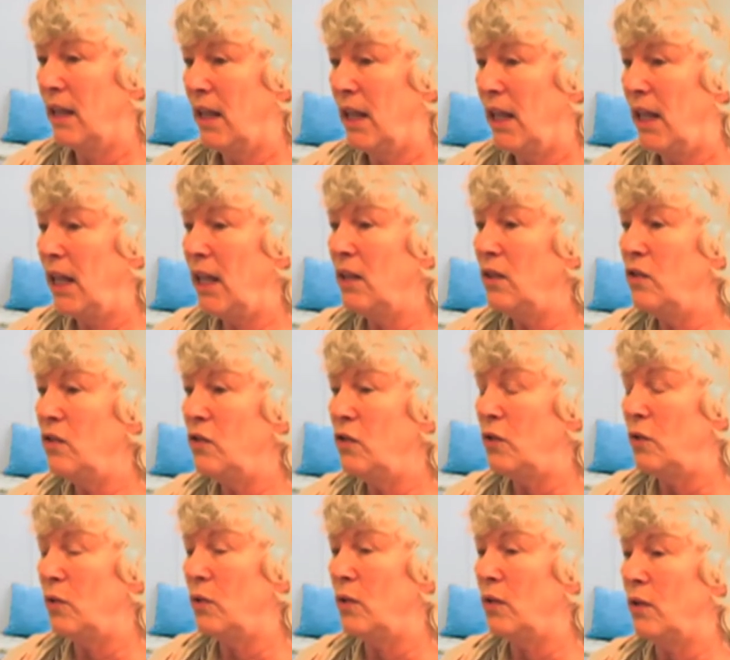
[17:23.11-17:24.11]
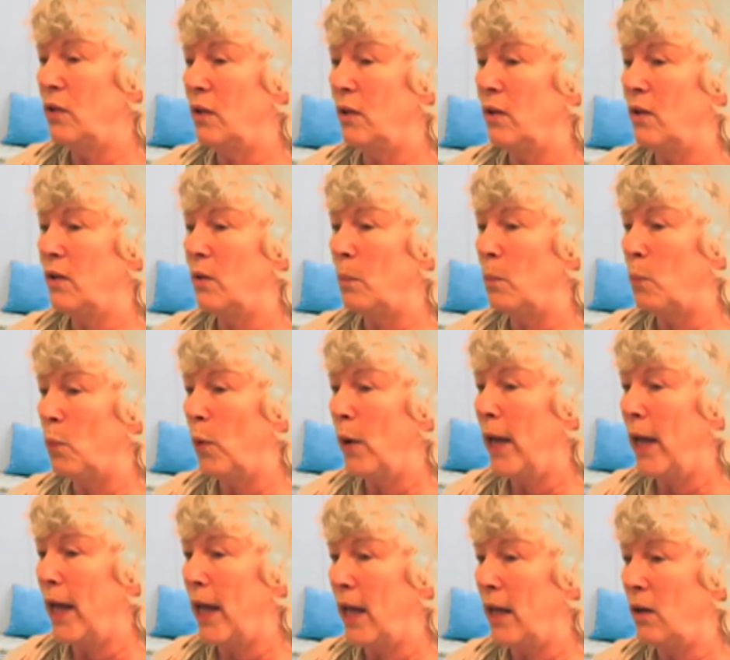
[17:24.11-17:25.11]
into the
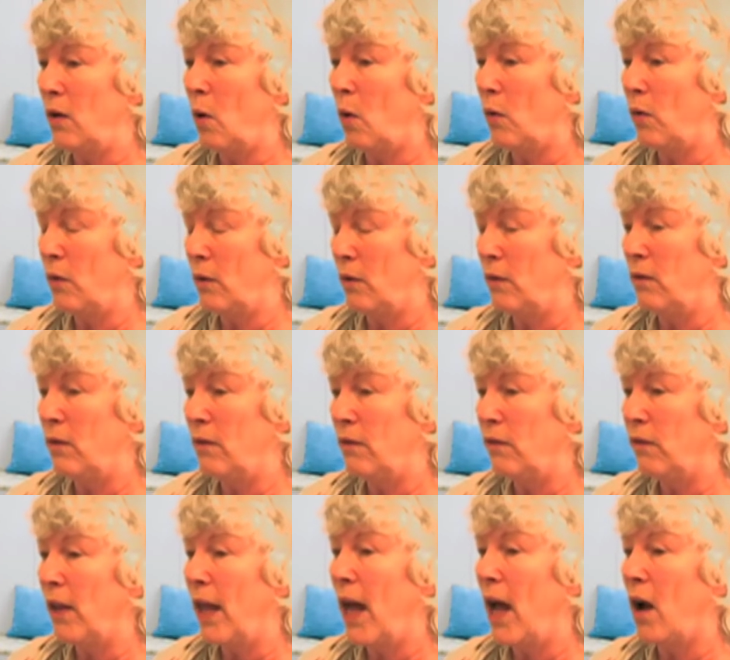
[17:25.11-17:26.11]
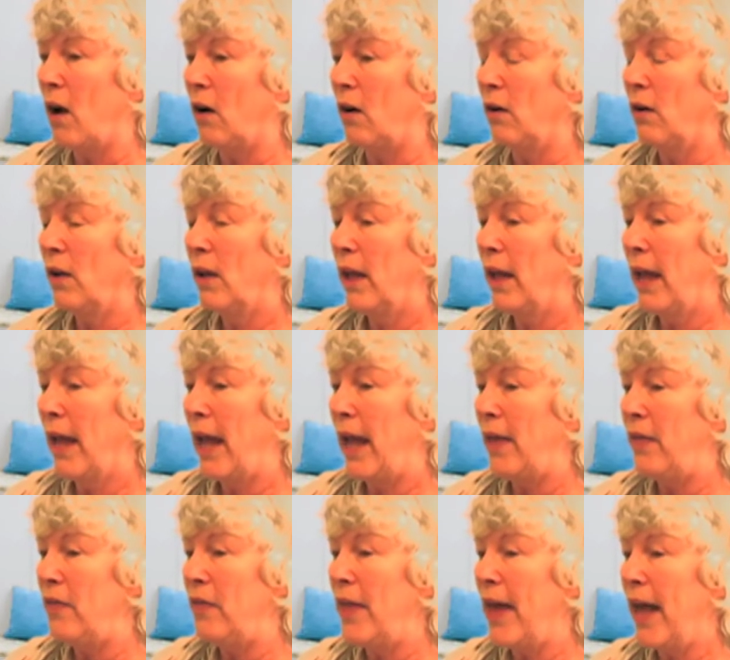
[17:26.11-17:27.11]
bread or the flour,
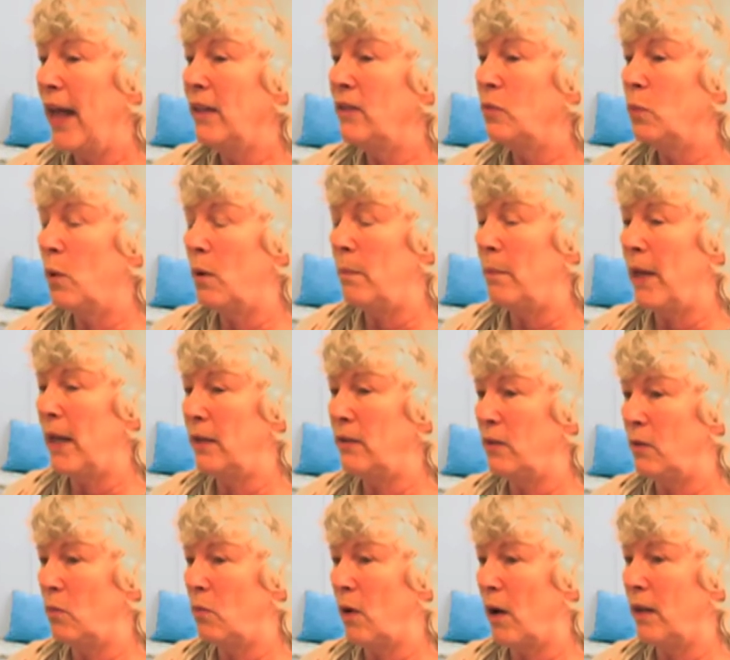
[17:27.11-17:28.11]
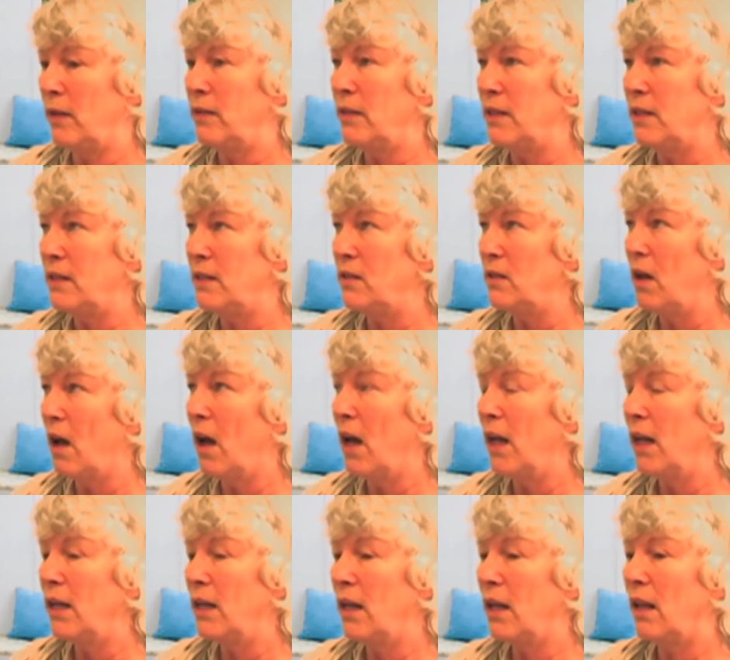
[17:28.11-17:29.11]
and that's what makes it rise. It's
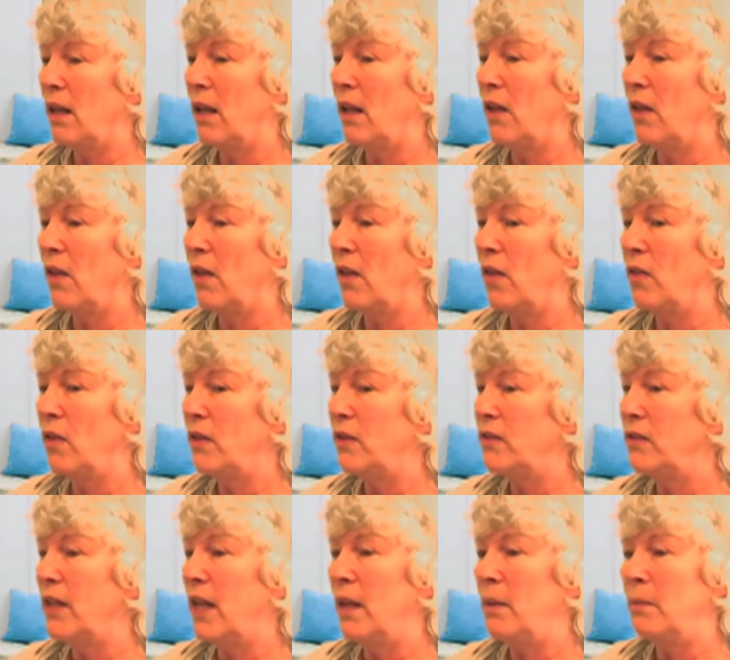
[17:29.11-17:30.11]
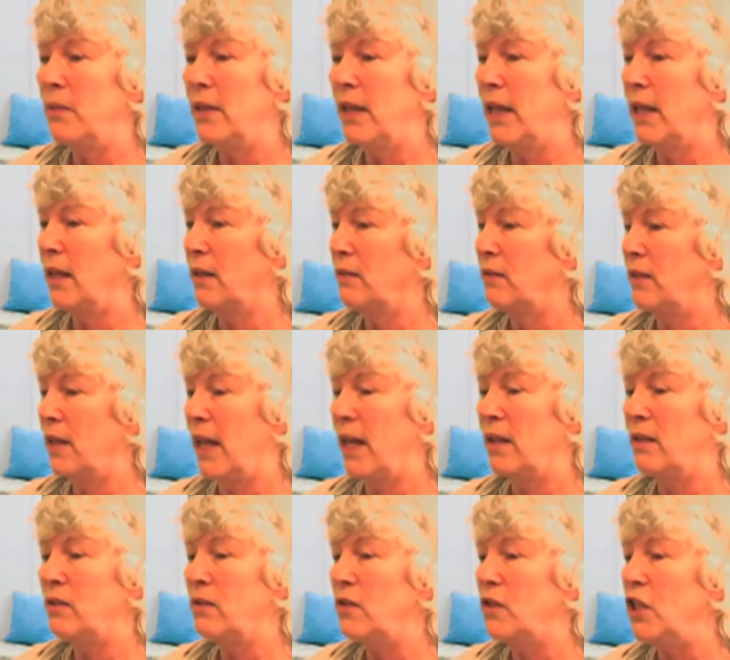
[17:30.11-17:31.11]
not the same thing as
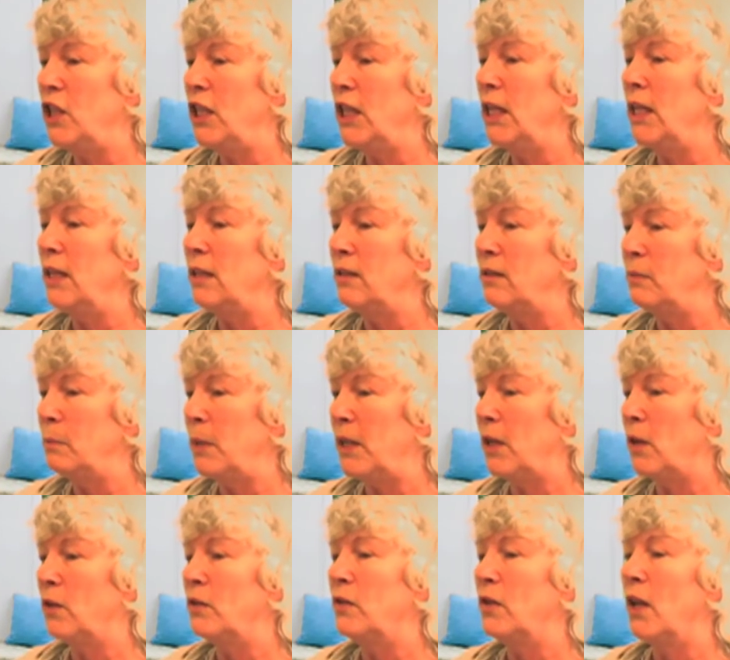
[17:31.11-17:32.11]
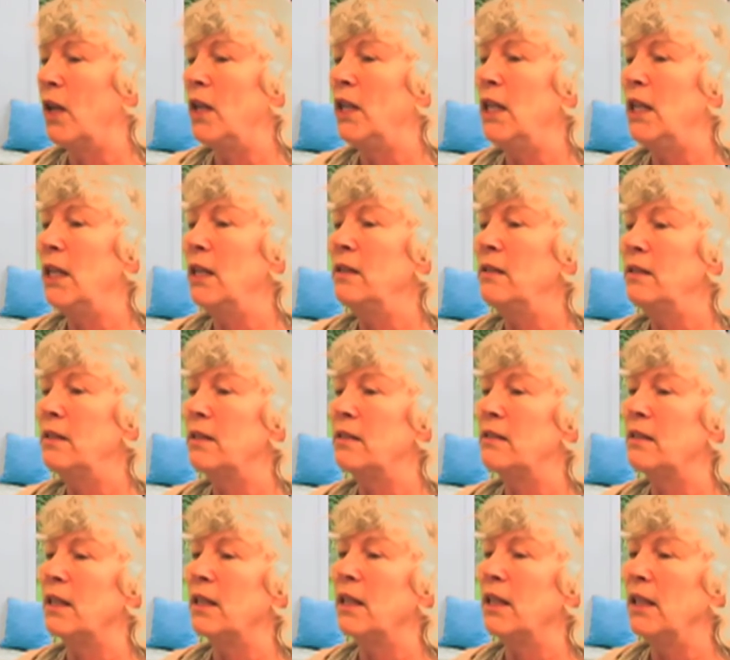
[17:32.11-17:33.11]
yeast, because yeast
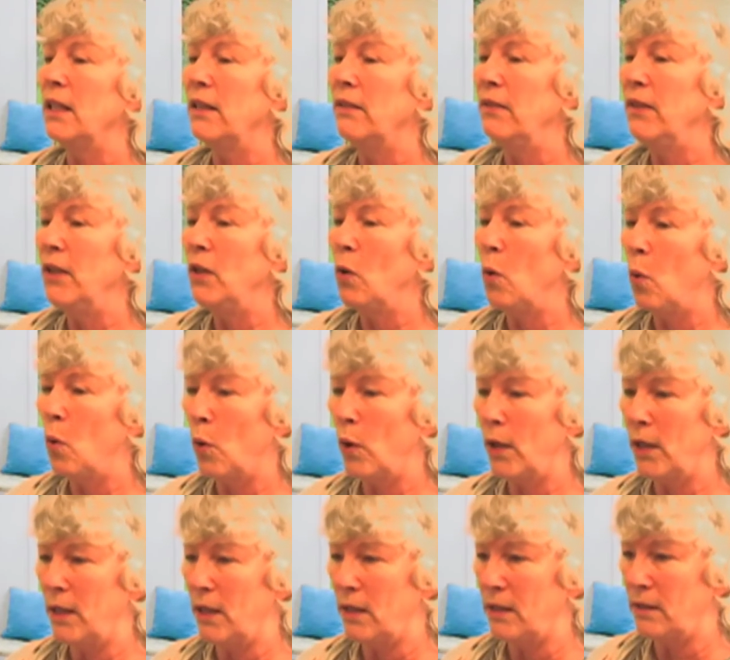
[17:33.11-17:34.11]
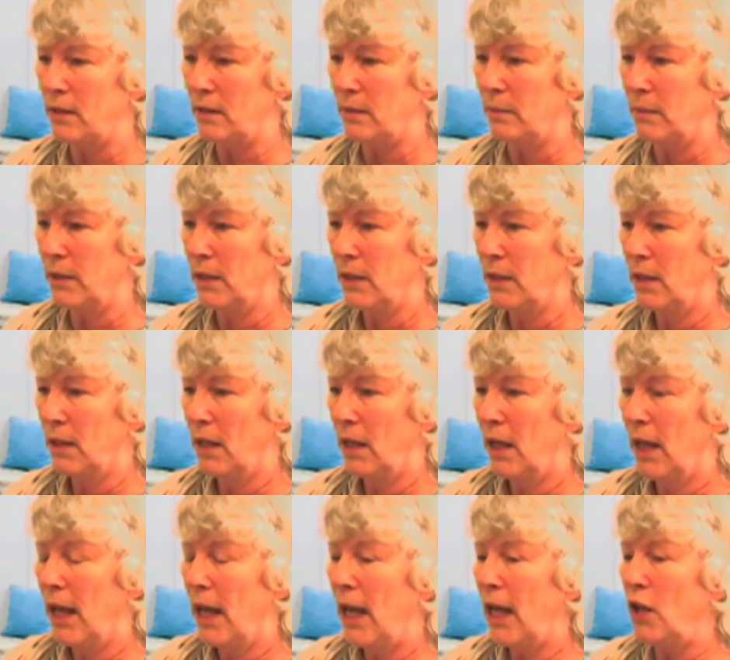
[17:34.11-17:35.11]
is a living organism,
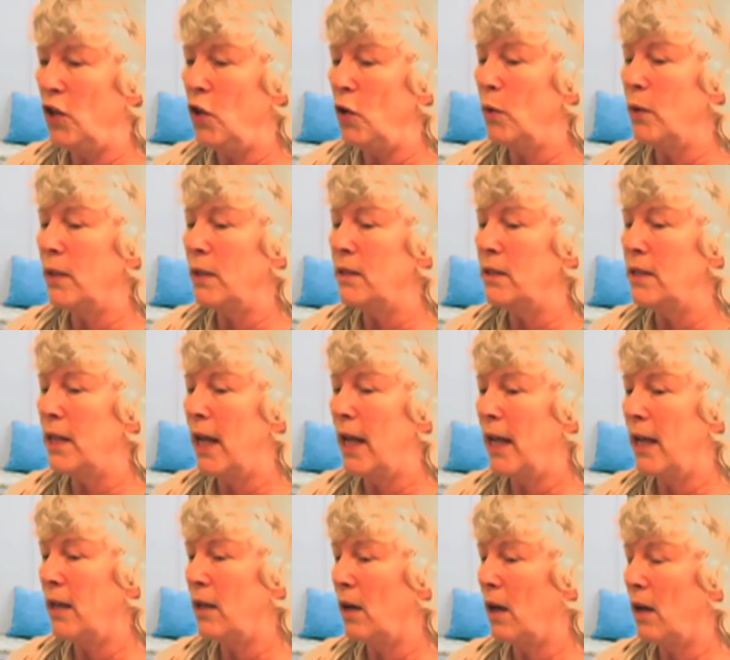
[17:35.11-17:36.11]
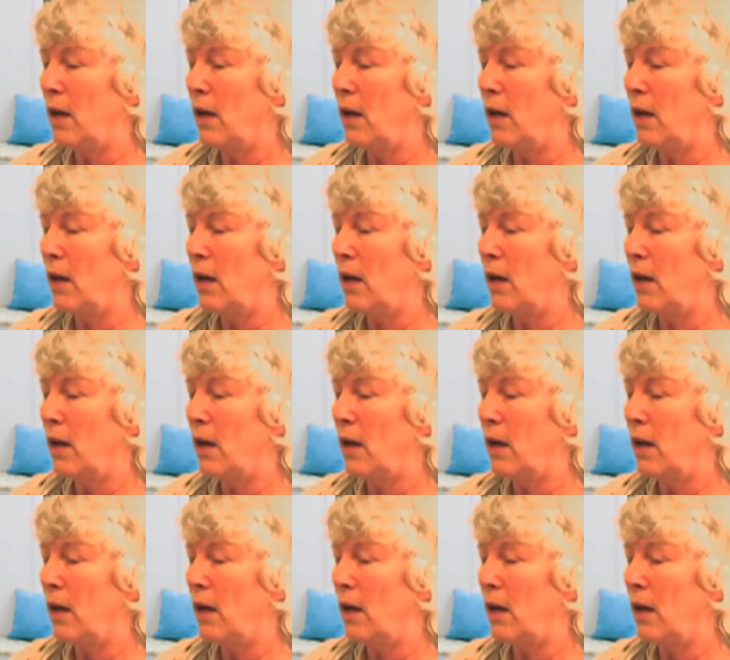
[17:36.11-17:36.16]
and you can take